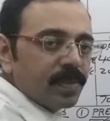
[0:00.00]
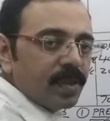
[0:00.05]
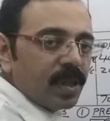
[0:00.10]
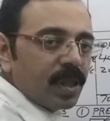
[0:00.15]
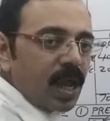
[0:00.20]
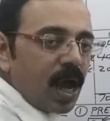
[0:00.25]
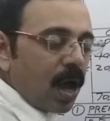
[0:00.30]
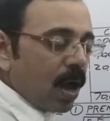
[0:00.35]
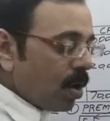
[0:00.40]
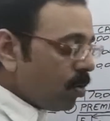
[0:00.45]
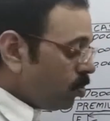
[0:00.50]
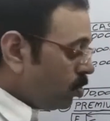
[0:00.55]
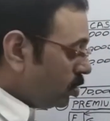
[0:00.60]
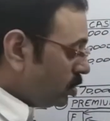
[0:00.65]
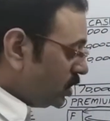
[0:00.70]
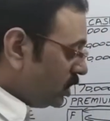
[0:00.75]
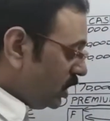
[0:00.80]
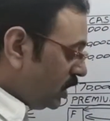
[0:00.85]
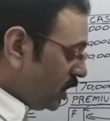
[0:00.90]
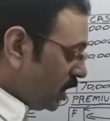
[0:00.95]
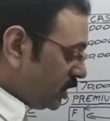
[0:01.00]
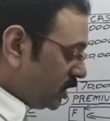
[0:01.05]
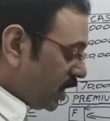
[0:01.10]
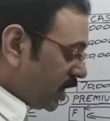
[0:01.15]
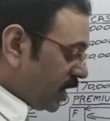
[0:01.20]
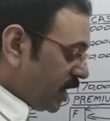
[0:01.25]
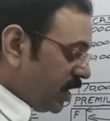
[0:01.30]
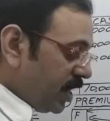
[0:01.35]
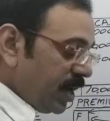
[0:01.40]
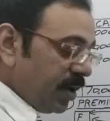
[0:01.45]
Now, see the
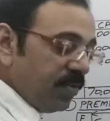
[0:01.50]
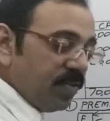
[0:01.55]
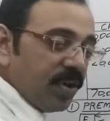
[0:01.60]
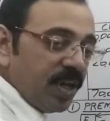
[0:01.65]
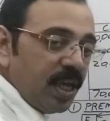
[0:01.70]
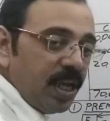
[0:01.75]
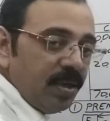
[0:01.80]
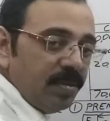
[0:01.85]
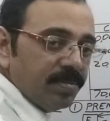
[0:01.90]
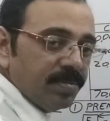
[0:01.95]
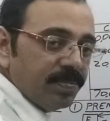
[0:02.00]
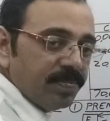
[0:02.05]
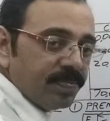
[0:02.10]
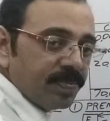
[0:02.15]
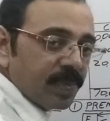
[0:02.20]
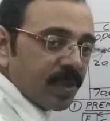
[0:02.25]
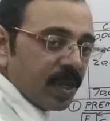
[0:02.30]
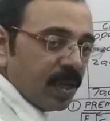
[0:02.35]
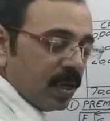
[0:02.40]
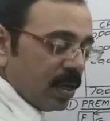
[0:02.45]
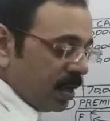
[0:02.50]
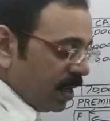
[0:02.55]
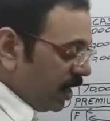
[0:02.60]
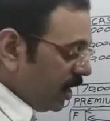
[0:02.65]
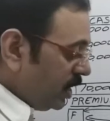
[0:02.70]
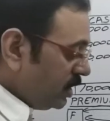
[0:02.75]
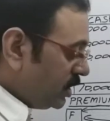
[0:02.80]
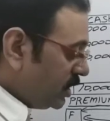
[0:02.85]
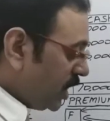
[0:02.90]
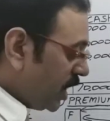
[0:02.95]
second entry.
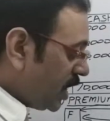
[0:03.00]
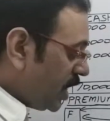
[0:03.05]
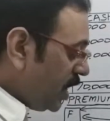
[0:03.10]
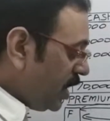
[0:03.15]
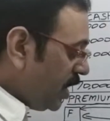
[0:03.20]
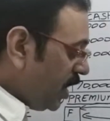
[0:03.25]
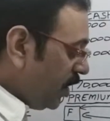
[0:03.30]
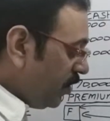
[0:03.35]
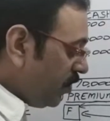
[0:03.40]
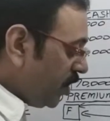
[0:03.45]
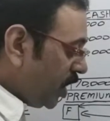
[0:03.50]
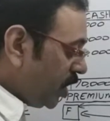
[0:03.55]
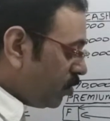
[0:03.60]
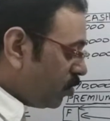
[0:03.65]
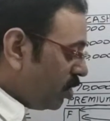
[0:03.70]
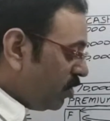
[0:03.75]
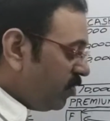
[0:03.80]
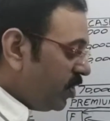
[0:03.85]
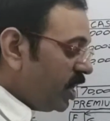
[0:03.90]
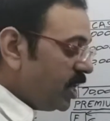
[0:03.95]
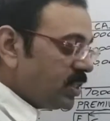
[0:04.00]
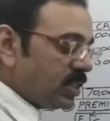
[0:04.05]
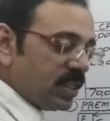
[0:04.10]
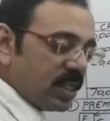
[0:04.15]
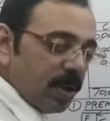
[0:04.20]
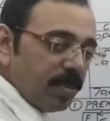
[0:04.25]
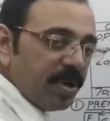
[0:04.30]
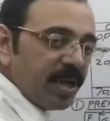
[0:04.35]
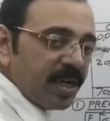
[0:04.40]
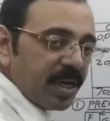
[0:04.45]
In second entry, goodwill is
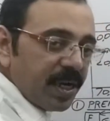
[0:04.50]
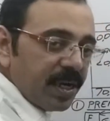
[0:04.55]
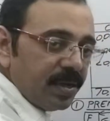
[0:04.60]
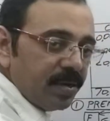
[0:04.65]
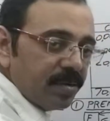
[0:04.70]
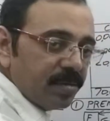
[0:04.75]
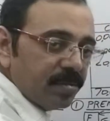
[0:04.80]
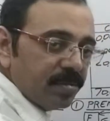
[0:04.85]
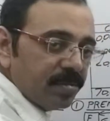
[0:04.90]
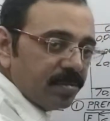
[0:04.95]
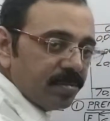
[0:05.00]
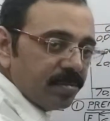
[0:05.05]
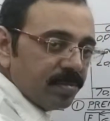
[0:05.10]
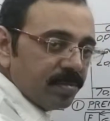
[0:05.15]
debited.